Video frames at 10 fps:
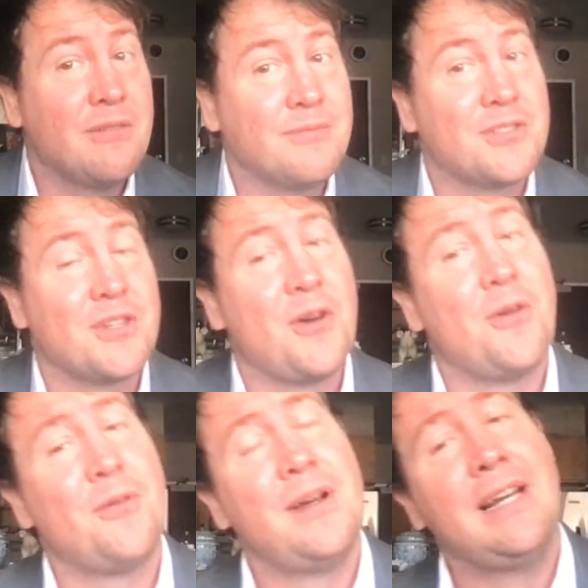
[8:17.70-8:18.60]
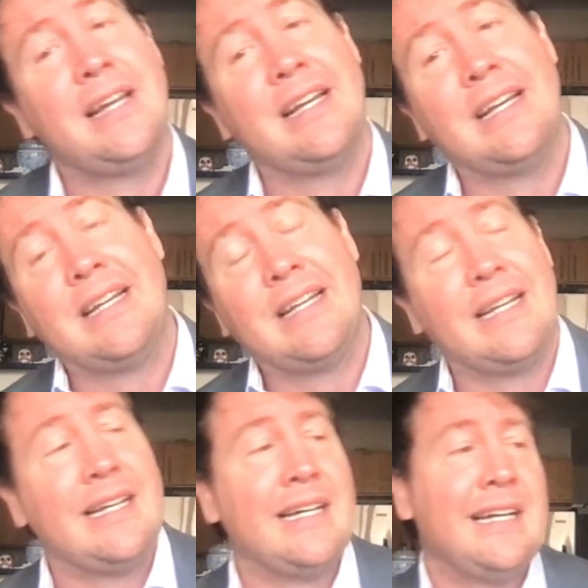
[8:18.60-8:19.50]
So,
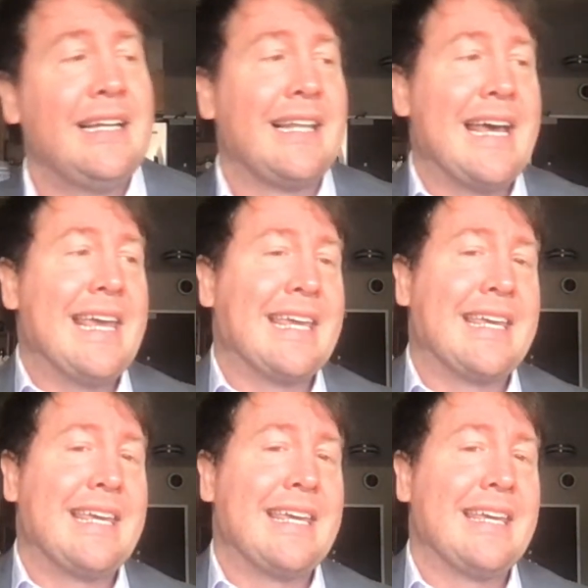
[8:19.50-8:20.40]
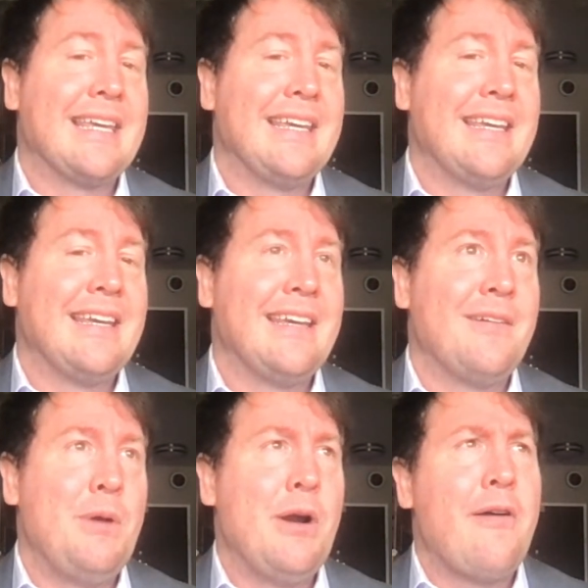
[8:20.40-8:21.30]
like,
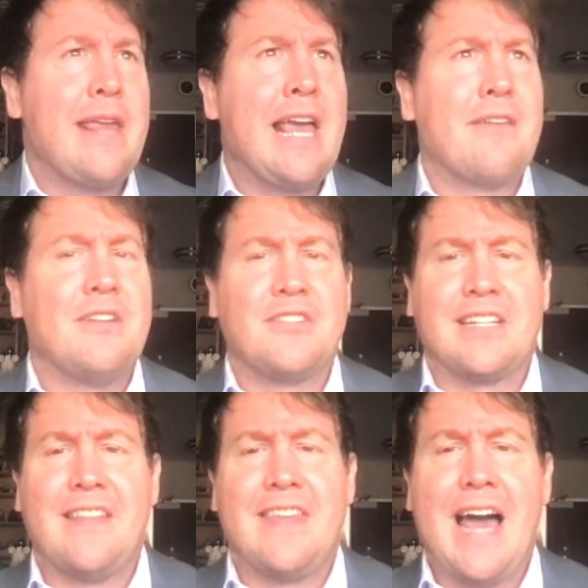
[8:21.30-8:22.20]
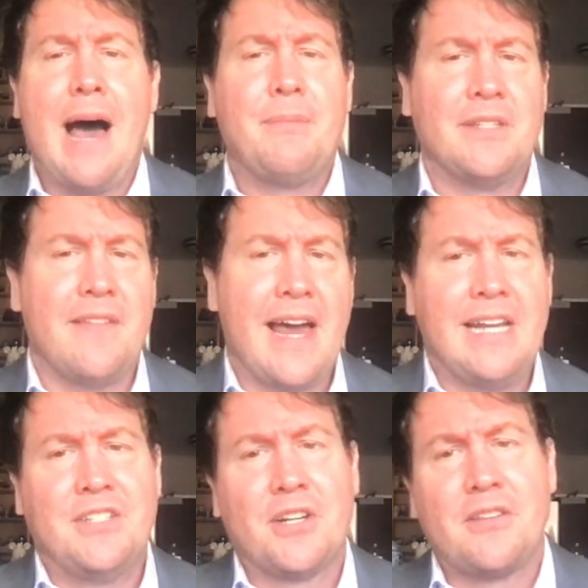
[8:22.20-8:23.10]
Weird Al Yankovic, like, did the opposite of that.
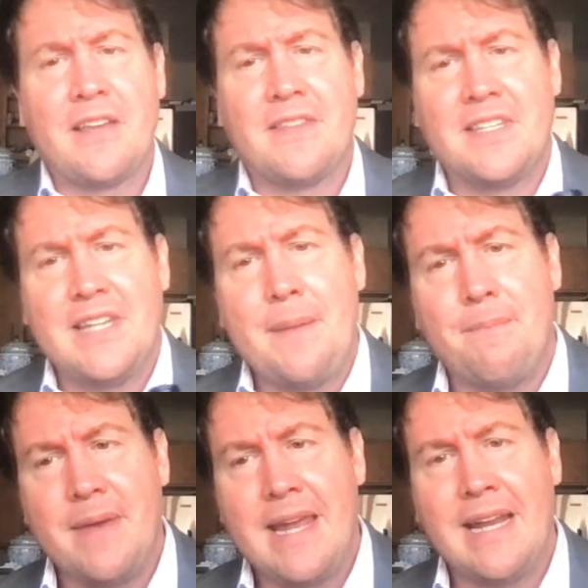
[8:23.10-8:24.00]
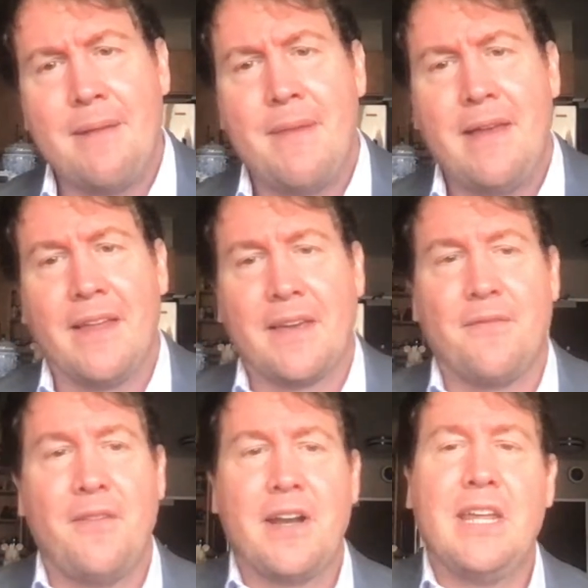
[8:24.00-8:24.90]
He took, like, the same beat and made, like,
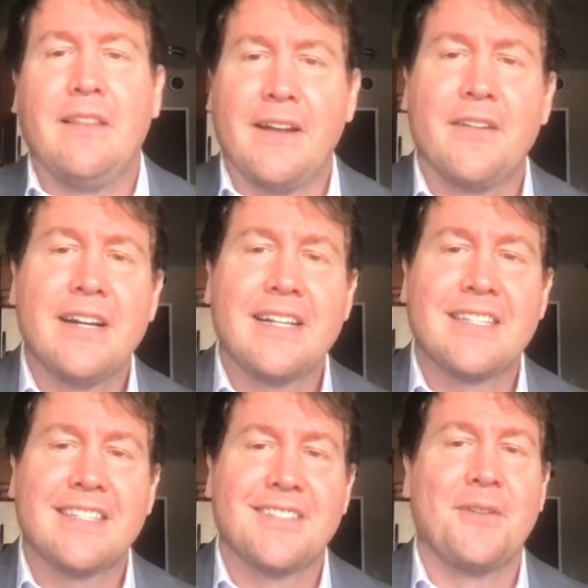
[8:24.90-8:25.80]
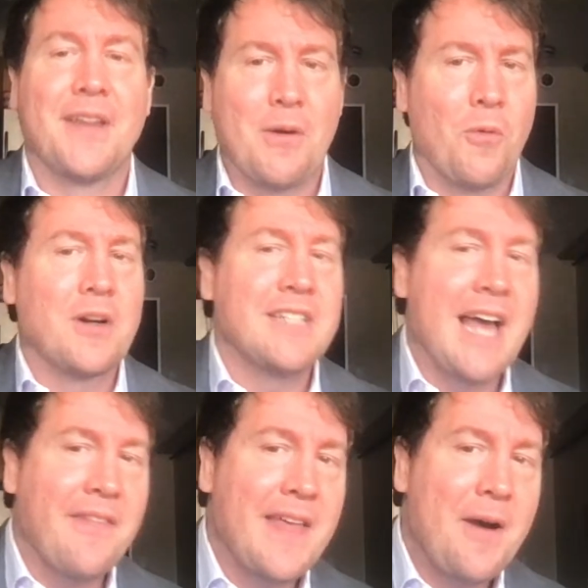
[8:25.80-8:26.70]
funny lyrics, so it, like, worked
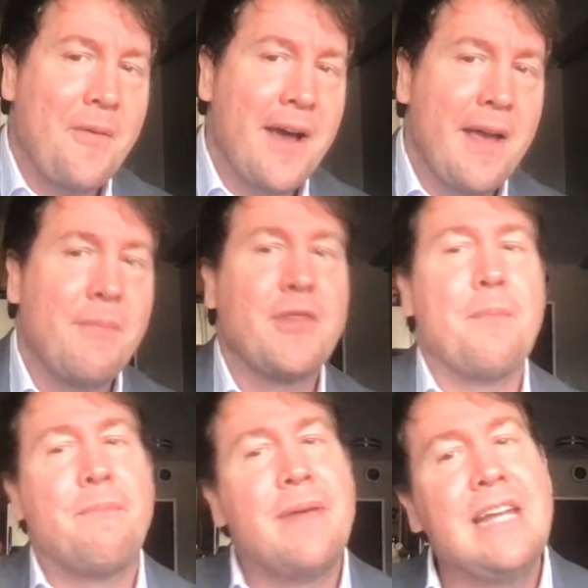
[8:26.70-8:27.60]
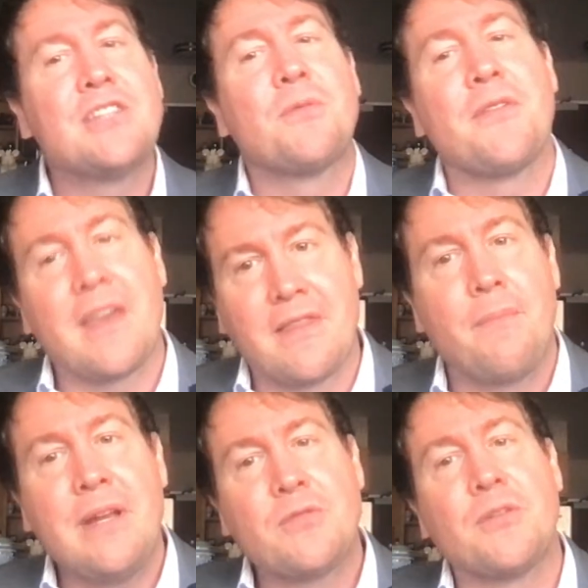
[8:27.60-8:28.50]
out that way. But the beats
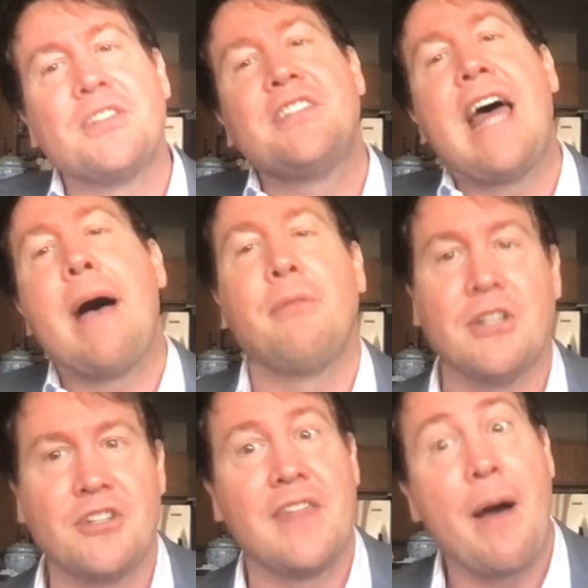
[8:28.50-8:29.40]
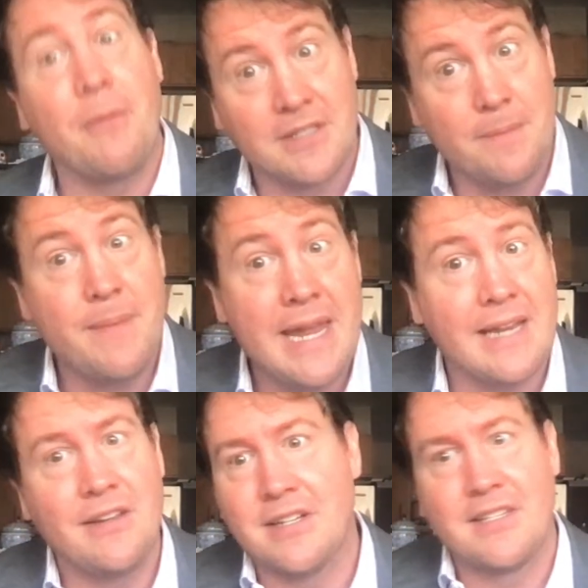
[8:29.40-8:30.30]
were established. That was the beat.
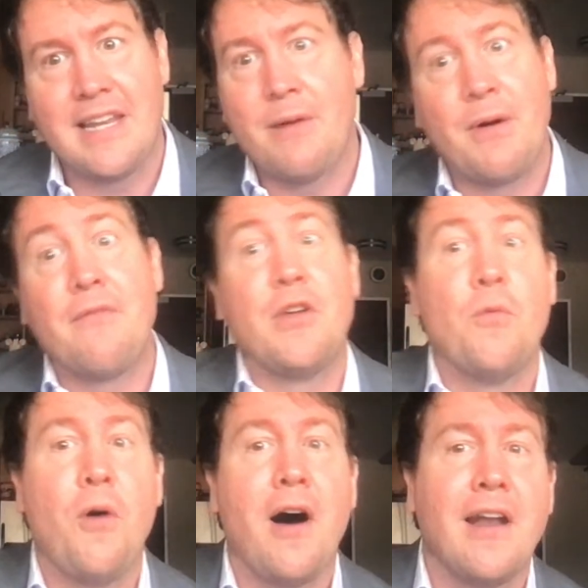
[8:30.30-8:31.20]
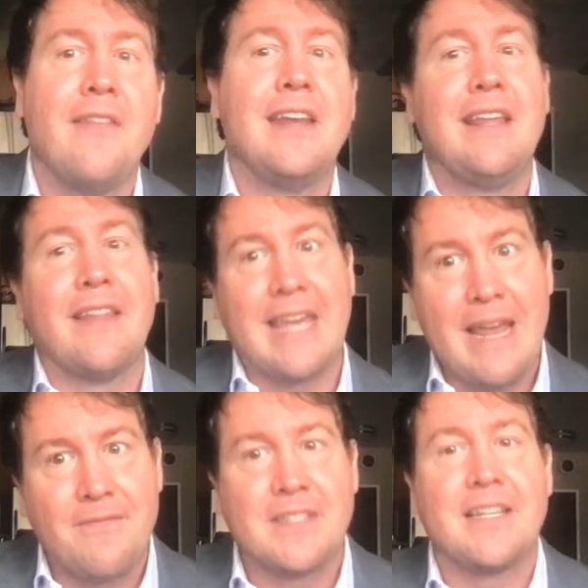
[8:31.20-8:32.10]
You can say whatever you want. And then he, like,
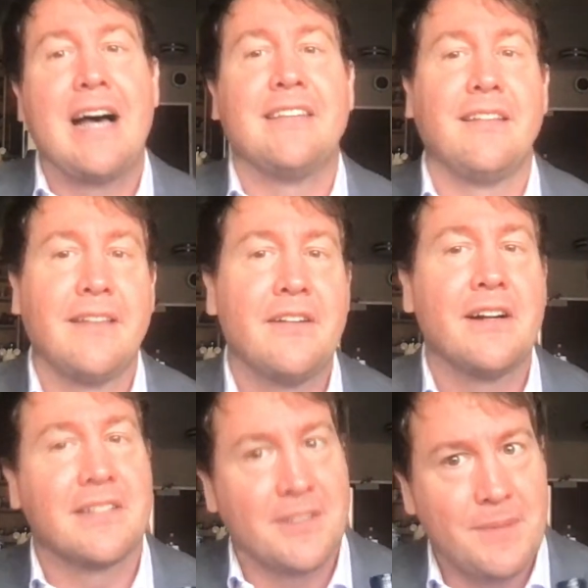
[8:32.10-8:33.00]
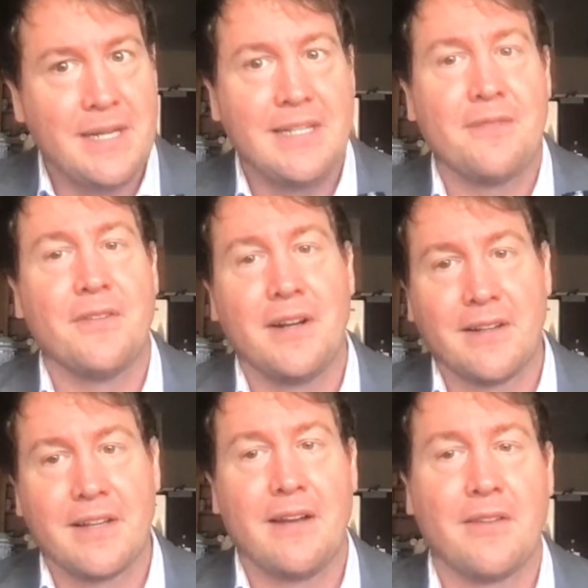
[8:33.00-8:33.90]
emphasized the lyrics as being different
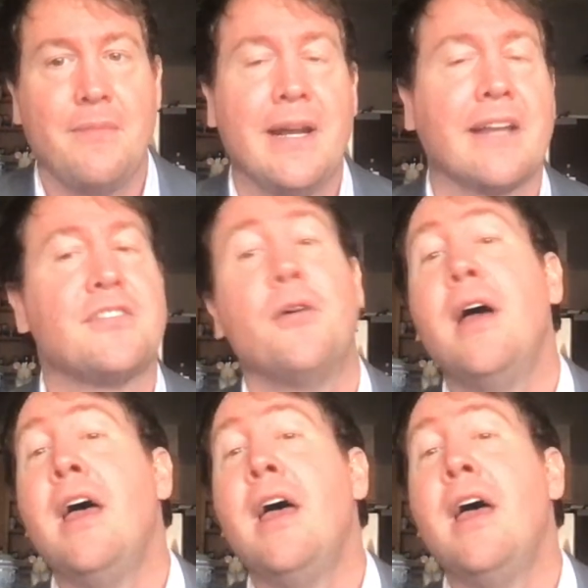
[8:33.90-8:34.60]
and kind of comedic. So,